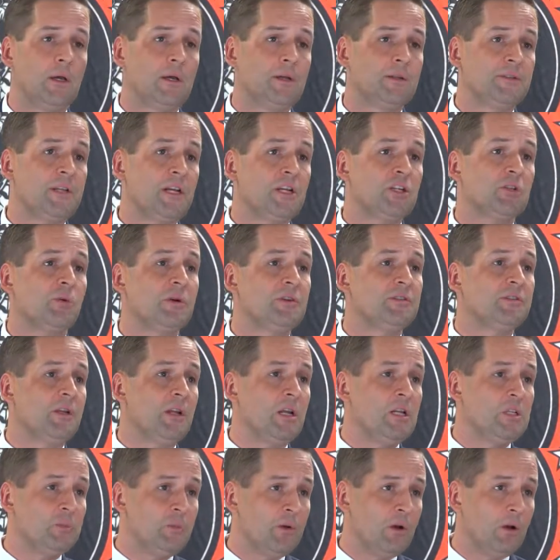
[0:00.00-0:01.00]
Sanctuary
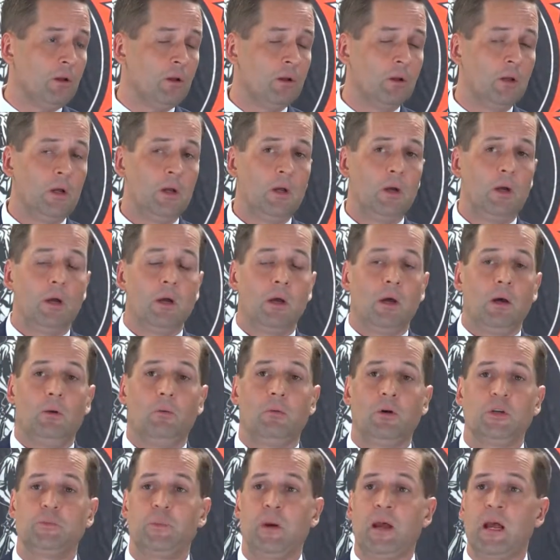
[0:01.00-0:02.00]
Cities Bill,
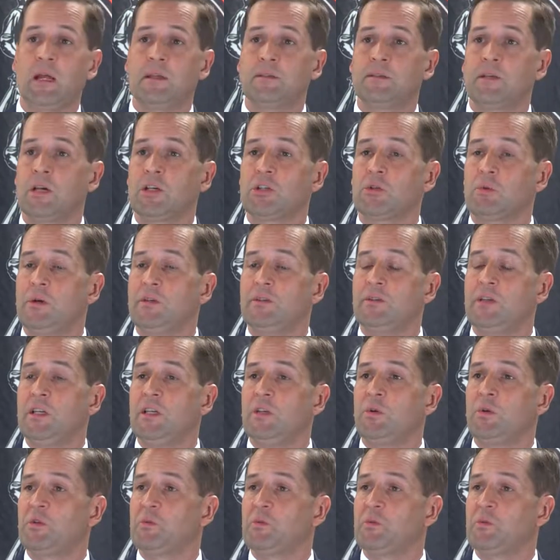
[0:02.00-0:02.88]
which banned sanctuary cities,